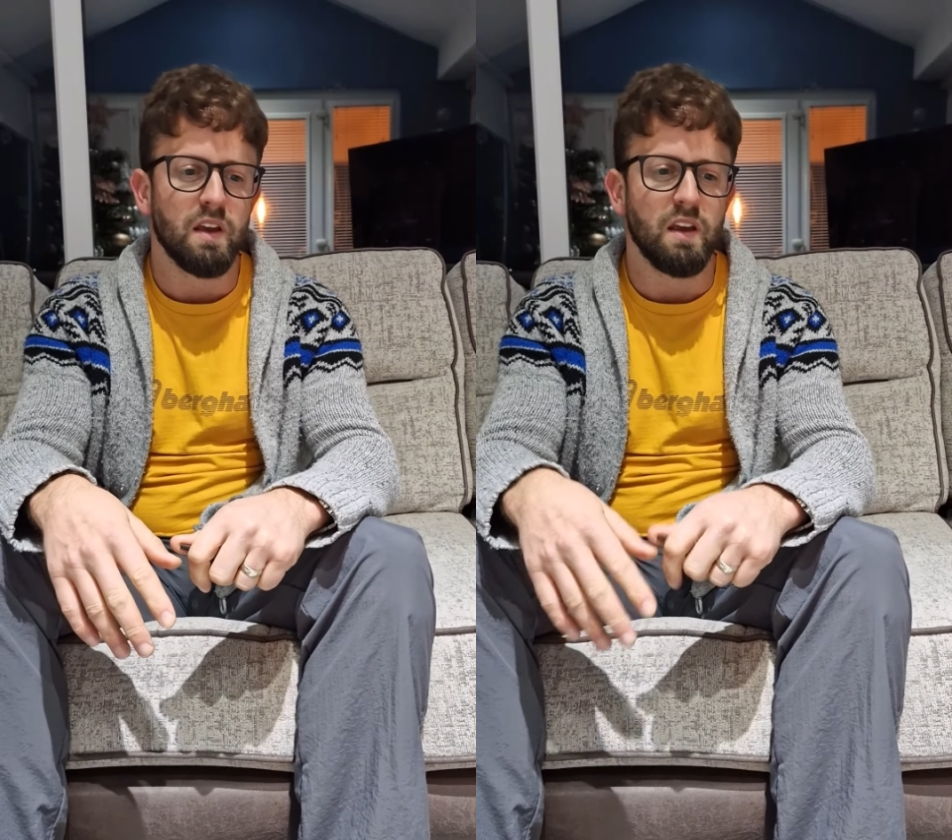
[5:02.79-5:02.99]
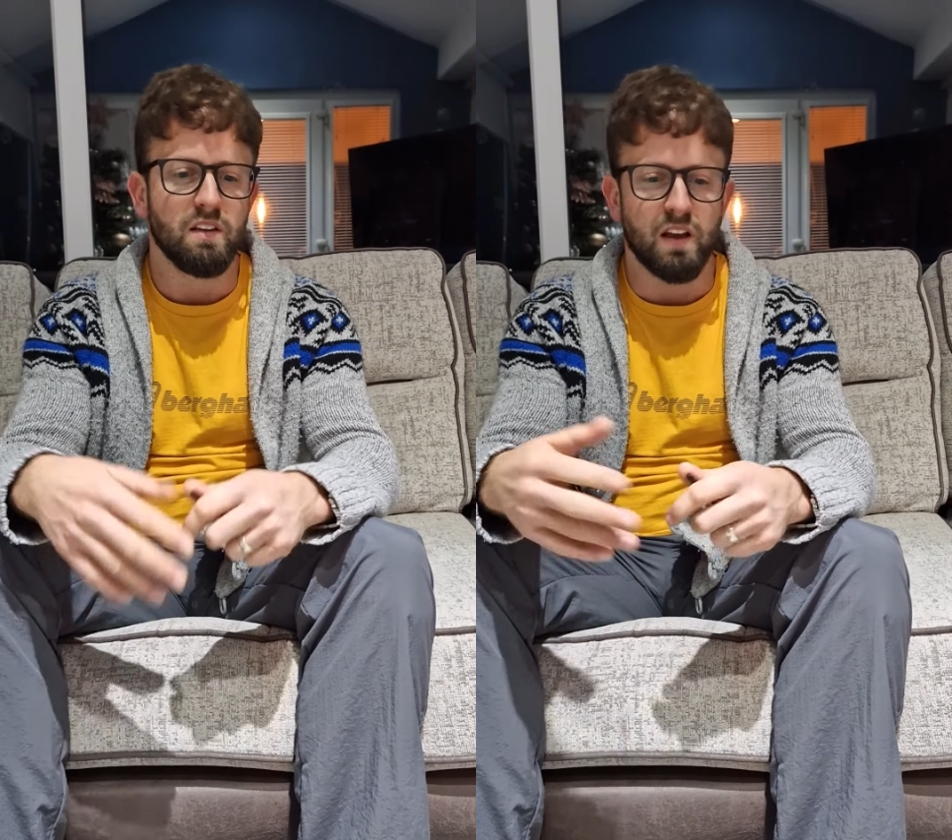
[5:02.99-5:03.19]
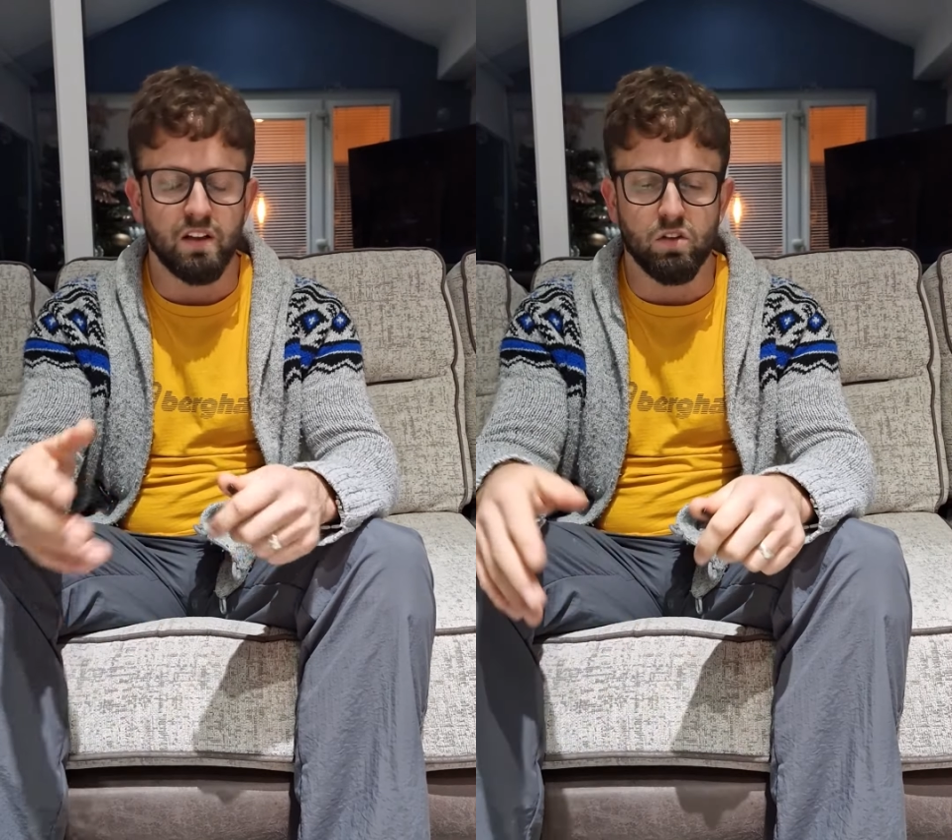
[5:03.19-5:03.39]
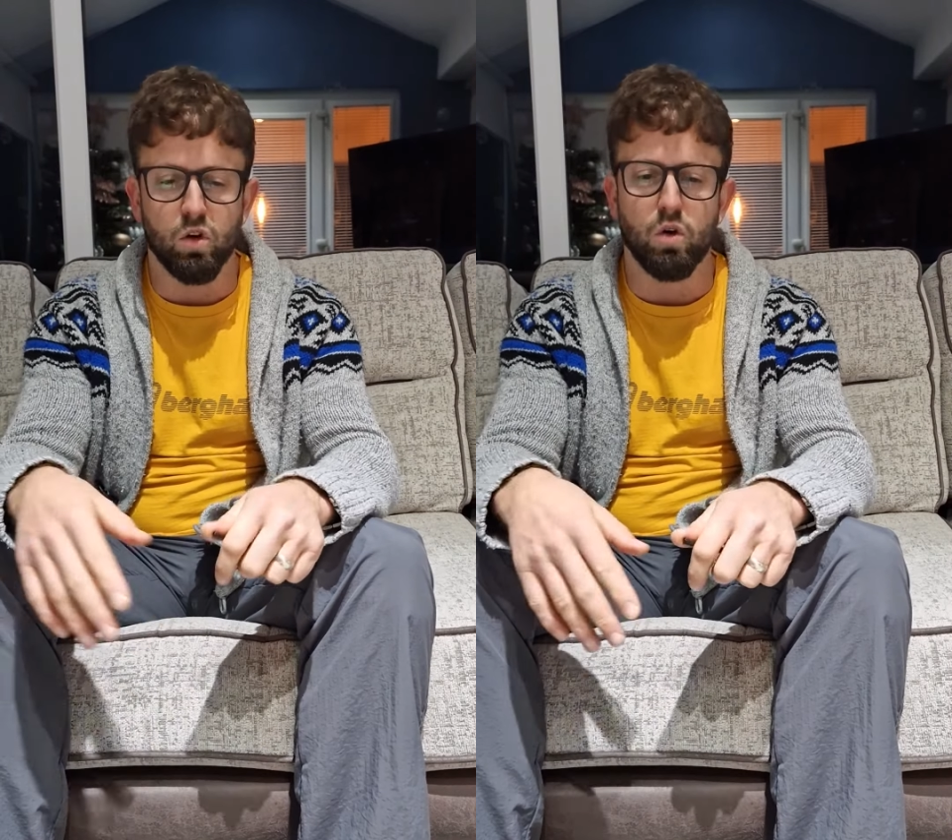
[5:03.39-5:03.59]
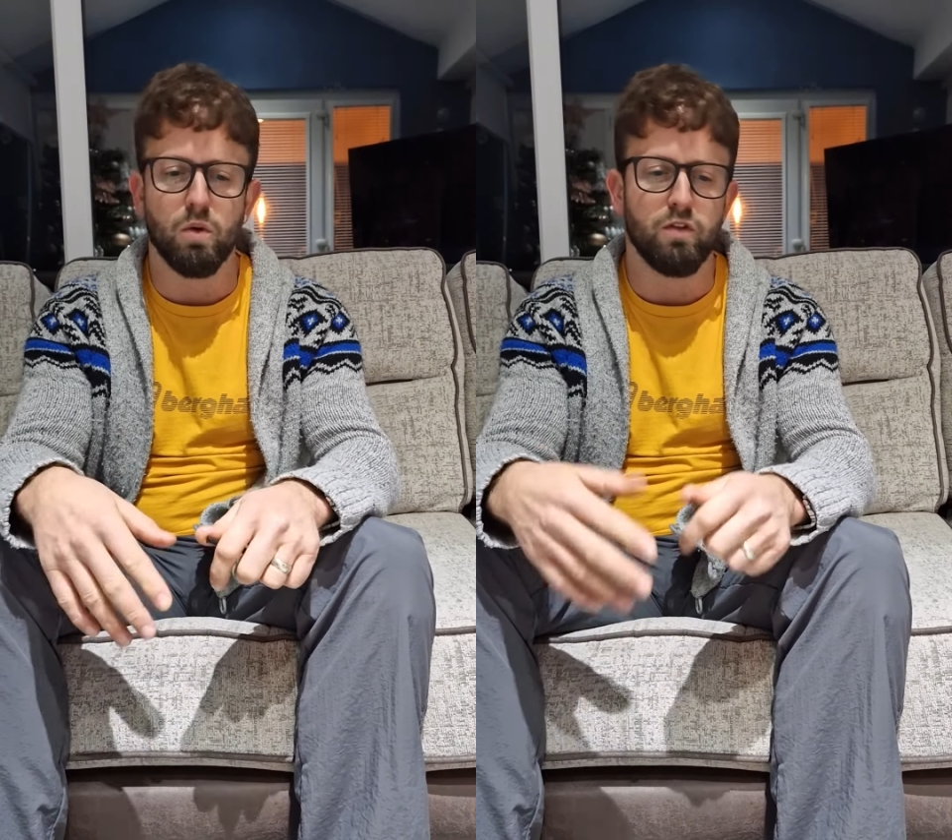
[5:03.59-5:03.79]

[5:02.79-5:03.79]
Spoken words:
He sat and talked me